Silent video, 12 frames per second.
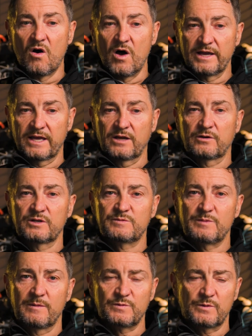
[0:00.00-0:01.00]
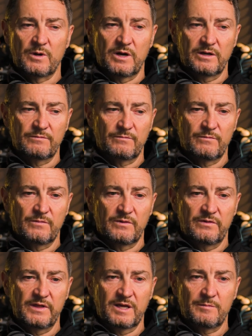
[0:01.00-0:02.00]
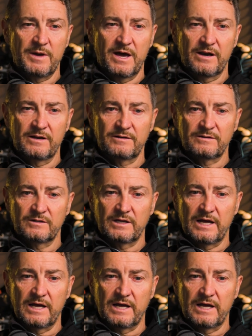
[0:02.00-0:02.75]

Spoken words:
I get goosebumps when I think about it.